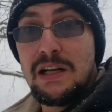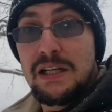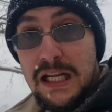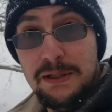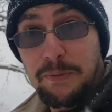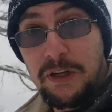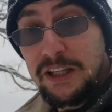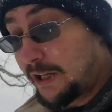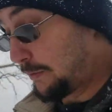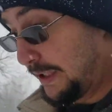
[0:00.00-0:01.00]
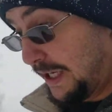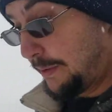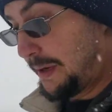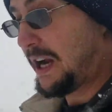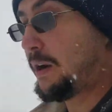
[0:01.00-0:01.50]
Teespring, that'll really
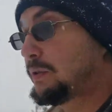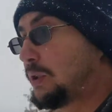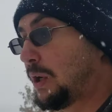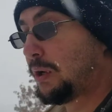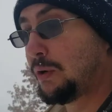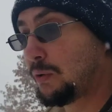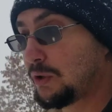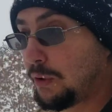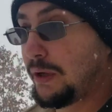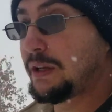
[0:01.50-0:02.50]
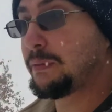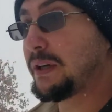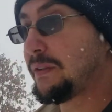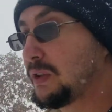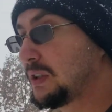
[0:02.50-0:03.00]
help me out. Or donate,
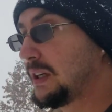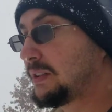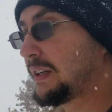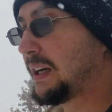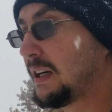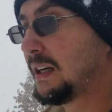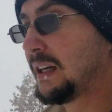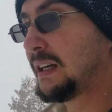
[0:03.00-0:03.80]
whatever. I don't care.